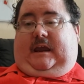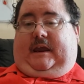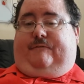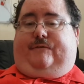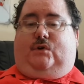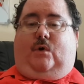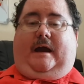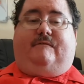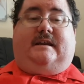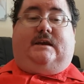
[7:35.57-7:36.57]
if you
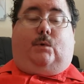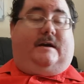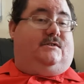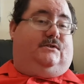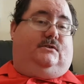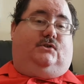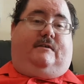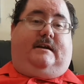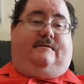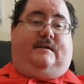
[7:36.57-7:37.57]
have any questions or
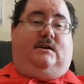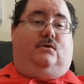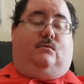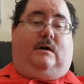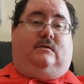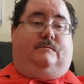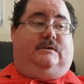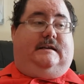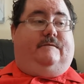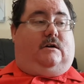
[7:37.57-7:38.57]
anything, you're welcome
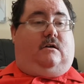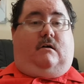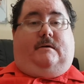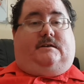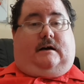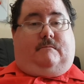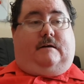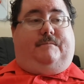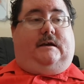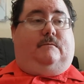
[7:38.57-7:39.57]
to leave a comment. I
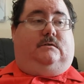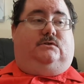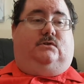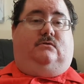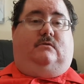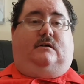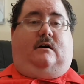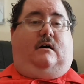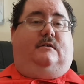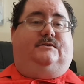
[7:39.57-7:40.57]
might be able to
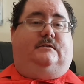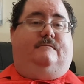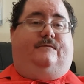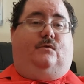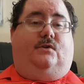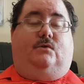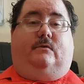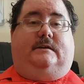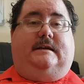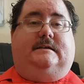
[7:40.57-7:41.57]
answer them for you,
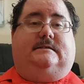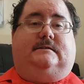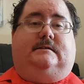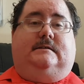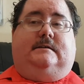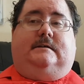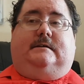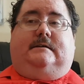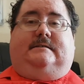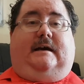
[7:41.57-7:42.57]
or at least
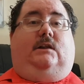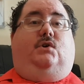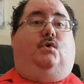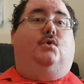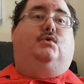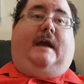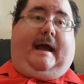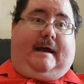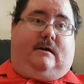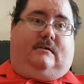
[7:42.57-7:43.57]
tell you who
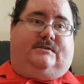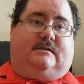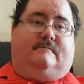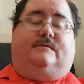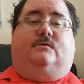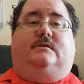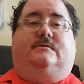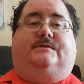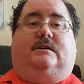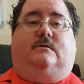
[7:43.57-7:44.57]
can answer them for you.
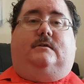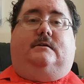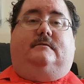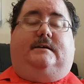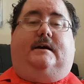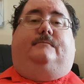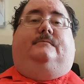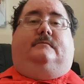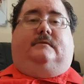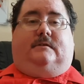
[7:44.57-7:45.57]
So, yeah,
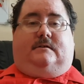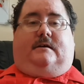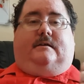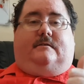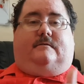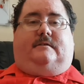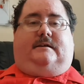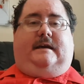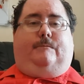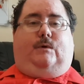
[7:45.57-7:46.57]

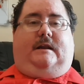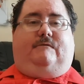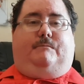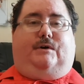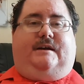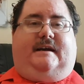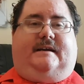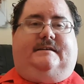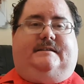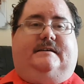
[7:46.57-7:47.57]
keep well, everybody,
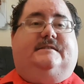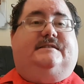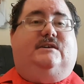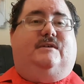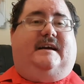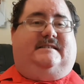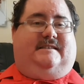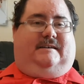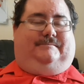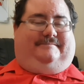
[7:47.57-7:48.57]
and see you next
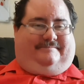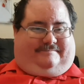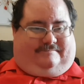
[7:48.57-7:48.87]
time.